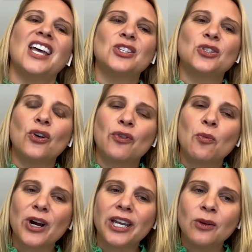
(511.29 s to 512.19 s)
So
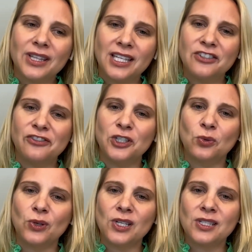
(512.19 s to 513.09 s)
from working with
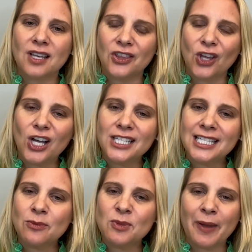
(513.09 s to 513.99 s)
individuals on the
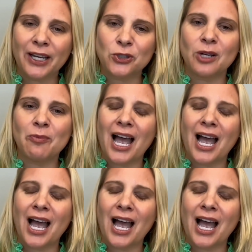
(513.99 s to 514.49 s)
autism spectrum,